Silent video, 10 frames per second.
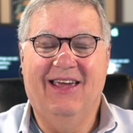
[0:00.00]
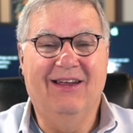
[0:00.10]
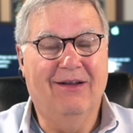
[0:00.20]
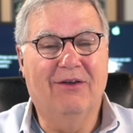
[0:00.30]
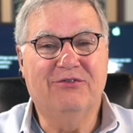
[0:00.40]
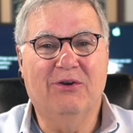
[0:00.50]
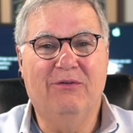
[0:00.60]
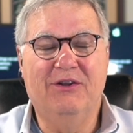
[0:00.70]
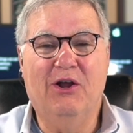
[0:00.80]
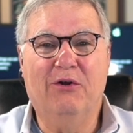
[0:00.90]
and
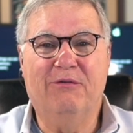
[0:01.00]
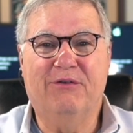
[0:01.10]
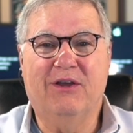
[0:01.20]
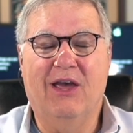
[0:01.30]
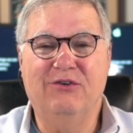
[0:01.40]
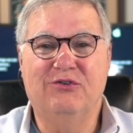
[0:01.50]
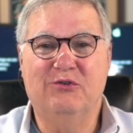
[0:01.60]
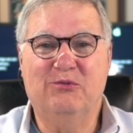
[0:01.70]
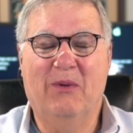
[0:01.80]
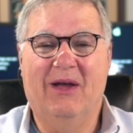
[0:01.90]
also the
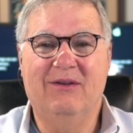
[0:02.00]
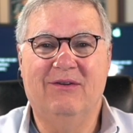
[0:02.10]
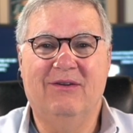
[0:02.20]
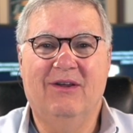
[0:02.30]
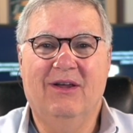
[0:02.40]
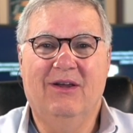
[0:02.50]
notifications button